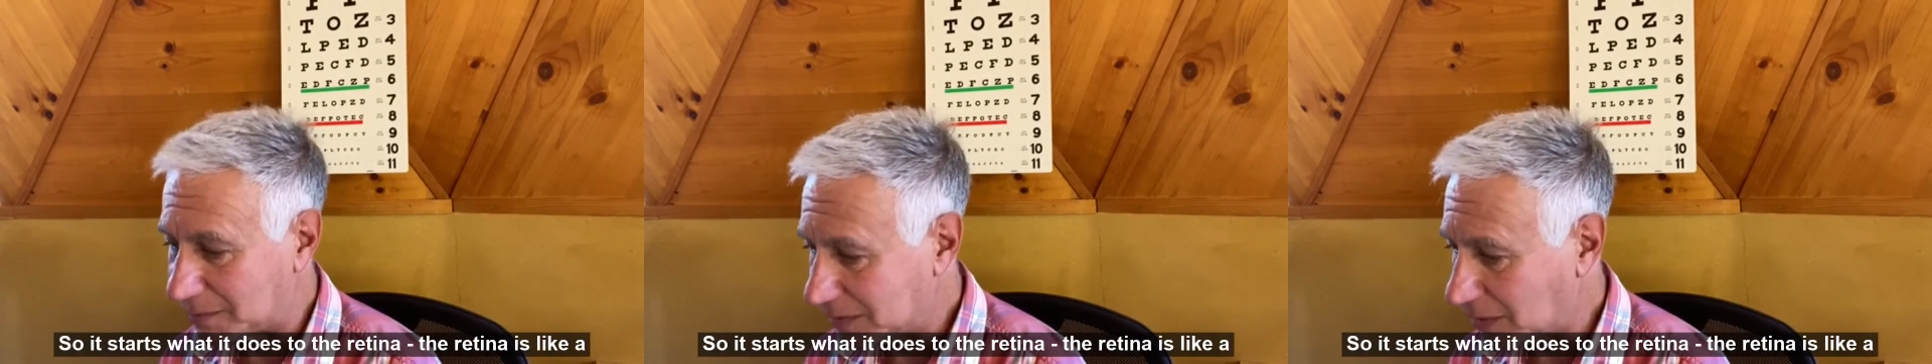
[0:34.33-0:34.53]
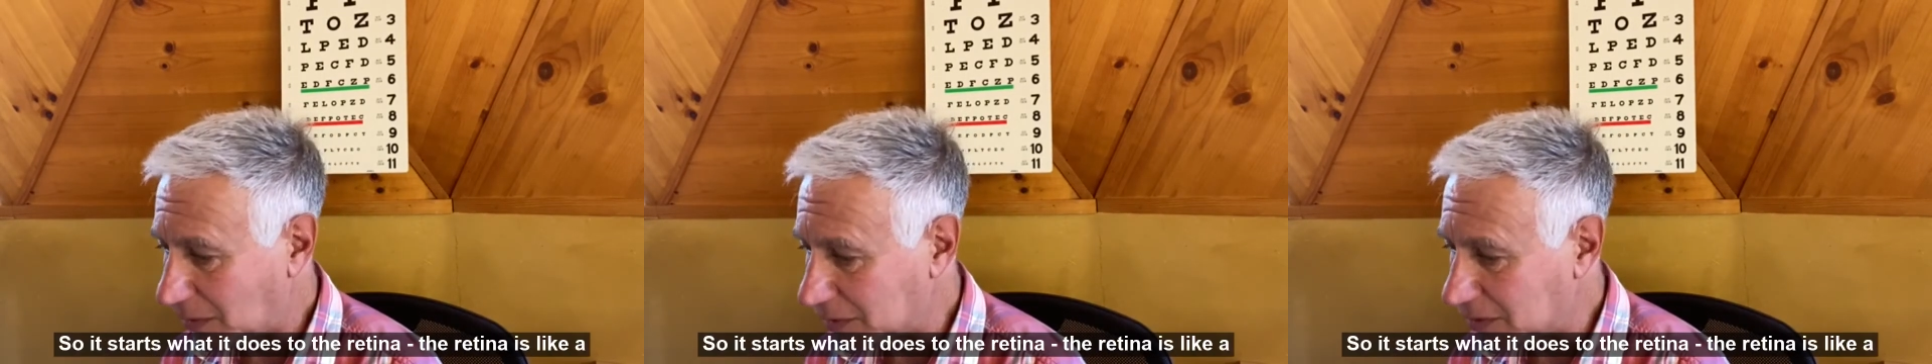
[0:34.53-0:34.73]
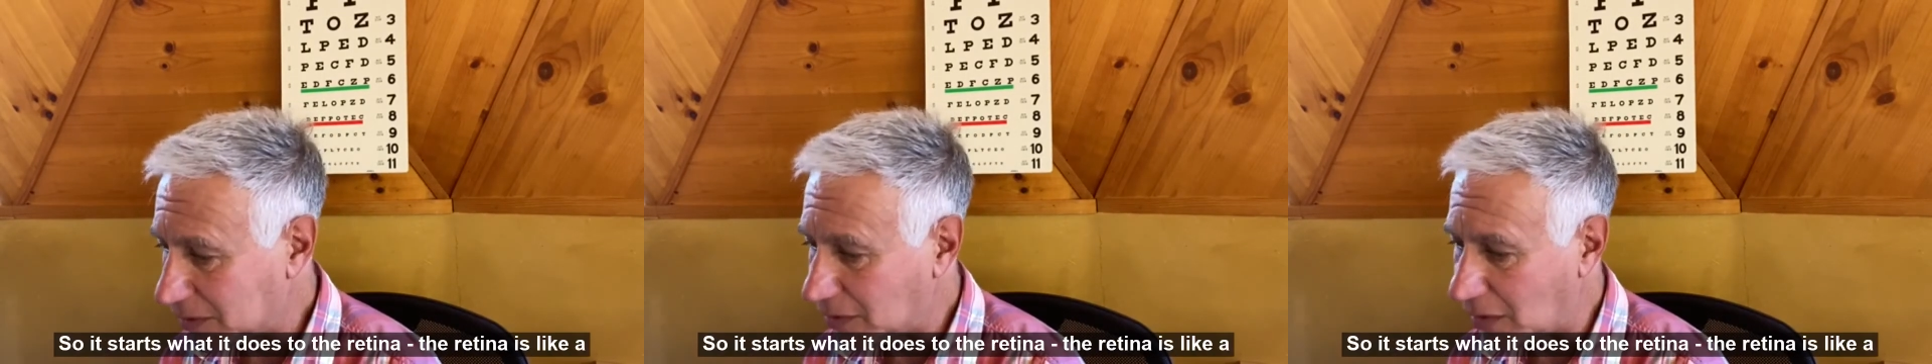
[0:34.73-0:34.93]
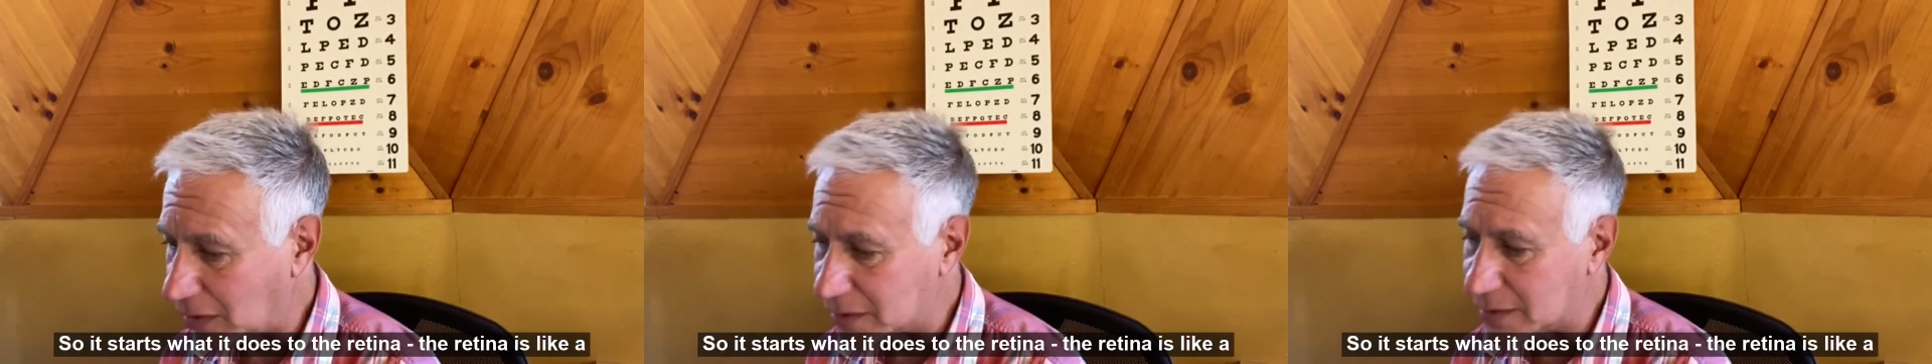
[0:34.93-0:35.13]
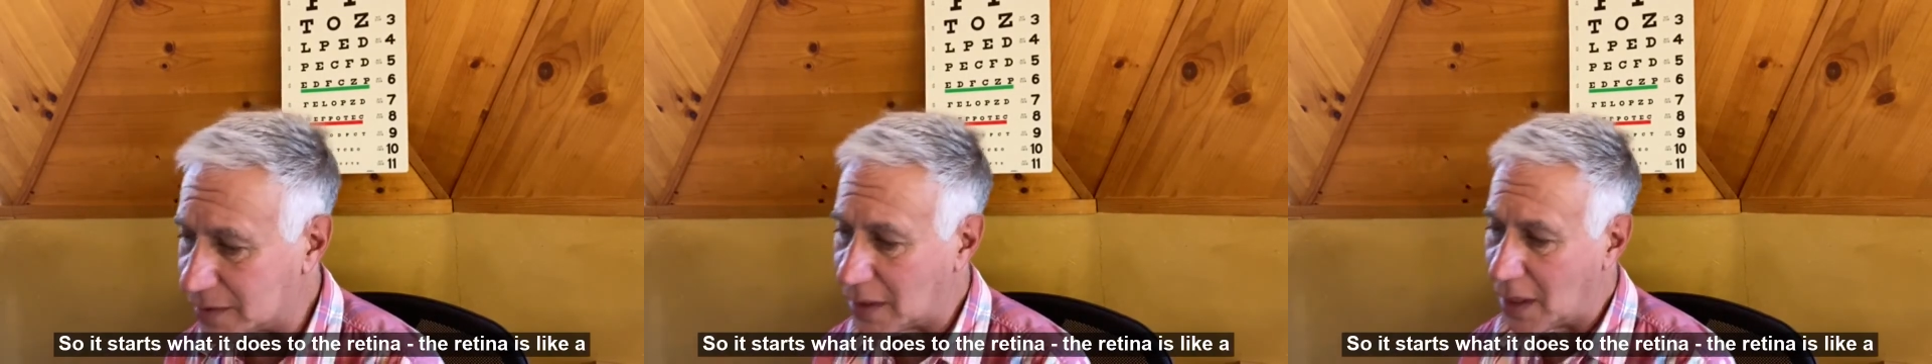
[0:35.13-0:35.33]
So it
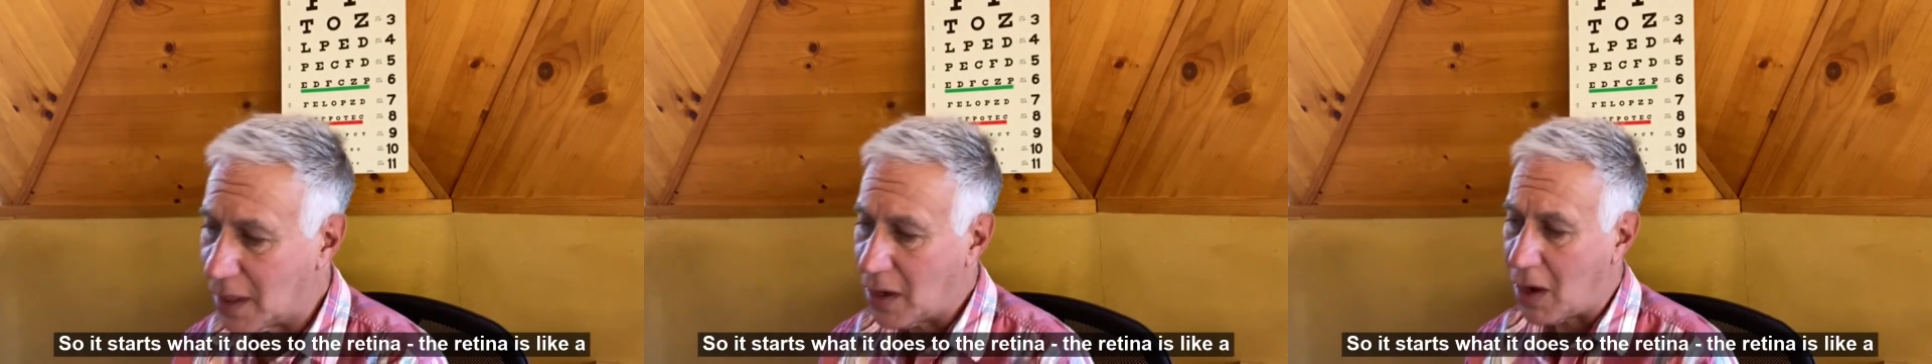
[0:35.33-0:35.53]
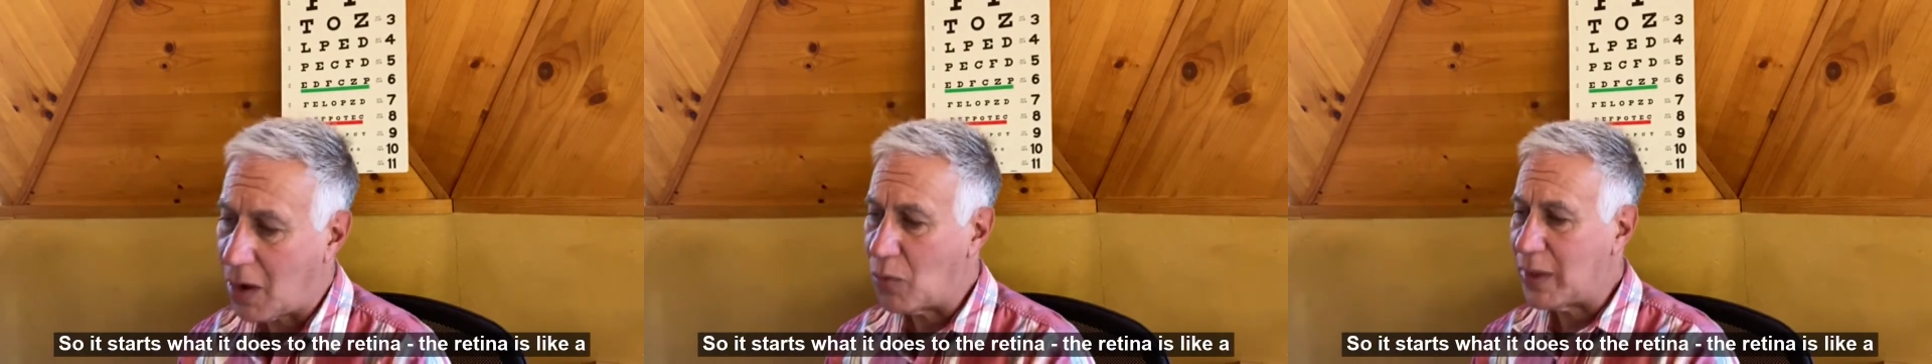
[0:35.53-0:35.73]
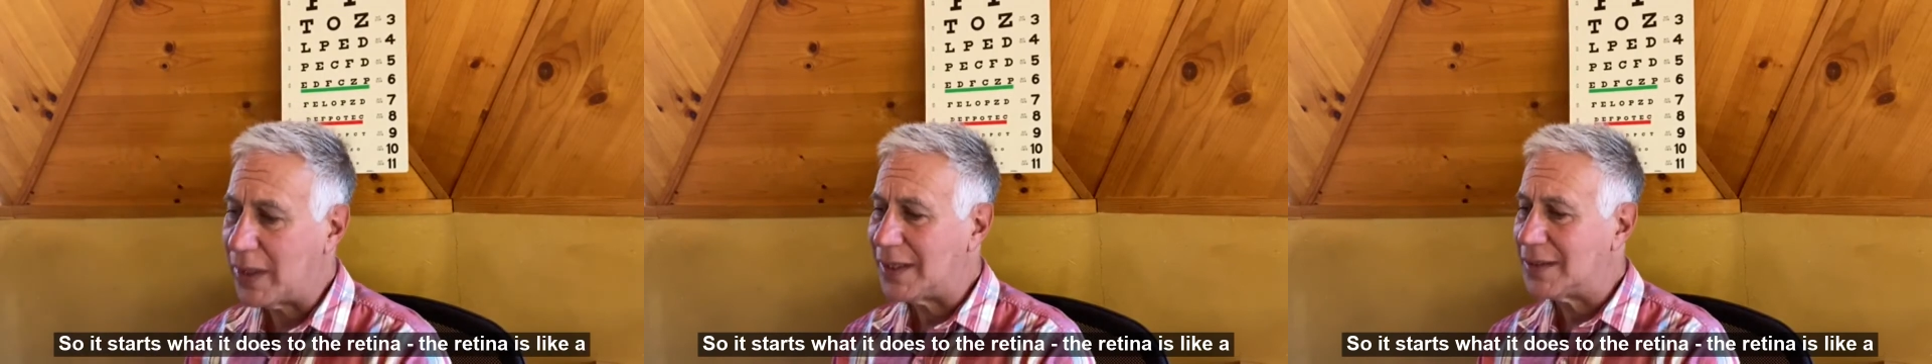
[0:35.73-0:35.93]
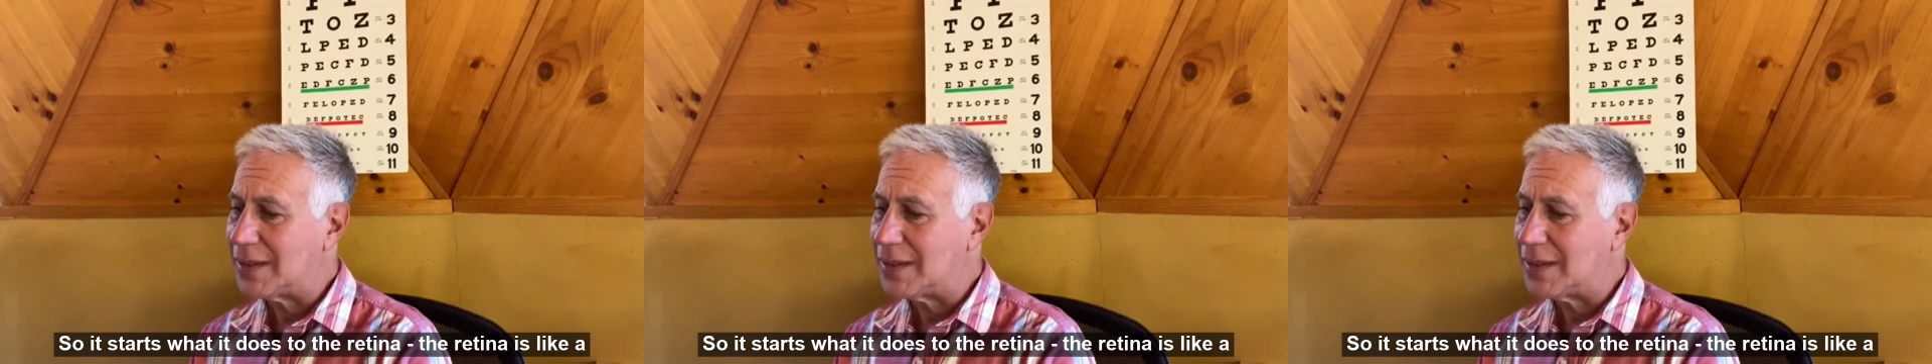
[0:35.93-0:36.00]
starts, what it